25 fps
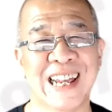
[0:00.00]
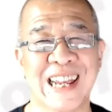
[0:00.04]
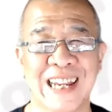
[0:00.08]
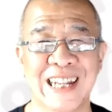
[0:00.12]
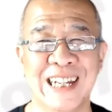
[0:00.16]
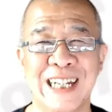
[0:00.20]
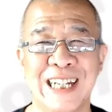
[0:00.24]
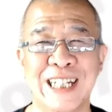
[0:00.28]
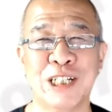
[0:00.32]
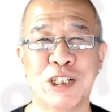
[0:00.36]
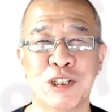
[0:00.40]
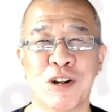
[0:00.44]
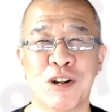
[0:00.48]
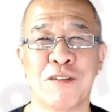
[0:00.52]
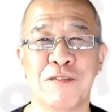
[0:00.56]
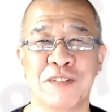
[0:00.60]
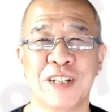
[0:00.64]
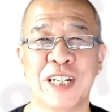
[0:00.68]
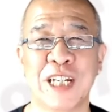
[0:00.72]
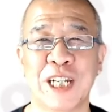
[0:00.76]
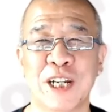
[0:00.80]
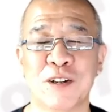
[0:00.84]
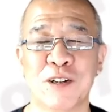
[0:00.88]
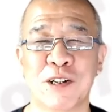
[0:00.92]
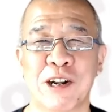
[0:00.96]
In this short
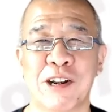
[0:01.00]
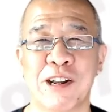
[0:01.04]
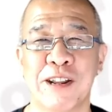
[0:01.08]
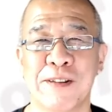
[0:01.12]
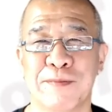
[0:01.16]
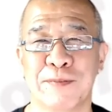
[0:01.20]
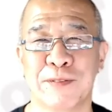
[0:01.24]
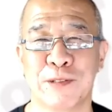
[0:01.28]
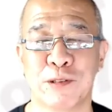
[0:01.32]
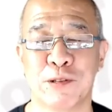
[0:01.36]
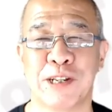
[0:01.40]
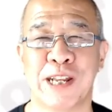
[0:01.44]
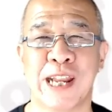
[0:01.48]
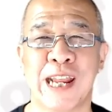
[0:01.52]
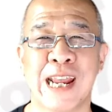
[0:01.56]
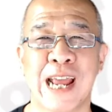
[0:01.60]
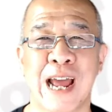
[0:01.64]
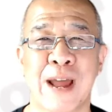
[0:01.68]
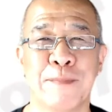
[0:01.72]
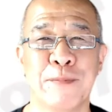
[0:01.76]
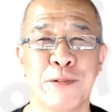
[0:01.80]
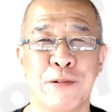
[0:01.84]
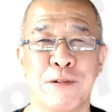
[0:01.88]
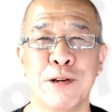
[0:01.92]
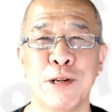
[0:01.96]
video clip, today
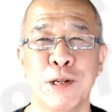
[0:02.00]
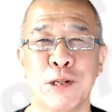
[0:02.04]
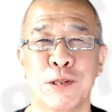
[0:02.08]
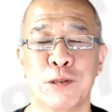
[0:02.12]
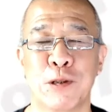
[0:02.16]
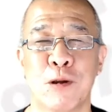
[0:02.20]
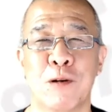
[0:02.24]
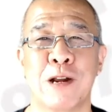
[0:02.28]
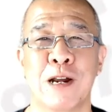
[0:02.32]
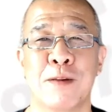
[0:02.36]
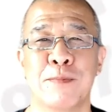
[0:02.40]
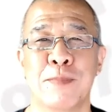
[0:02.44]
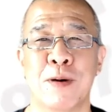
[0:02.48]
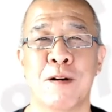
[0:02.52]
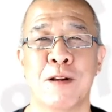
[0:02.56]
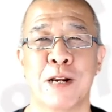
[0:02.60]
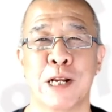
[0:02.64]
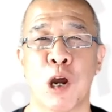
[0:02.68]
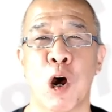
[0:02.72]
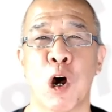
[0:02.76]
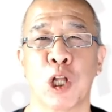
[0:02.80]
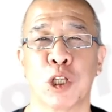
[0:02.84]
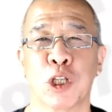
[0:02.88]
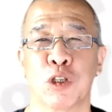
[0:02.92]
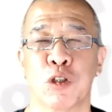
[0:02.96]
I'm going to talk about
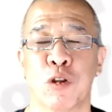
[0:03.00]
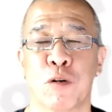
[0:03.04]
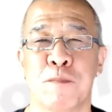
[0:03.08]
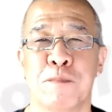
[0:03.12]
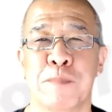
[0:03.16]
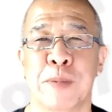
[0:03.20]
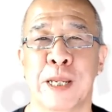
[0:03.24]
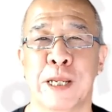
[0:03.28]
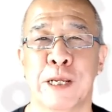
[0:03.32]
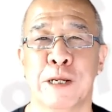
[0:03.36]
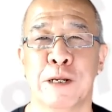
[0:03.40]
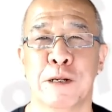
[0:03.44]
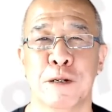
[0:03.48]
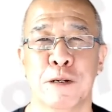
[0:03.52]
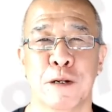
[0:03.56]
the hot topic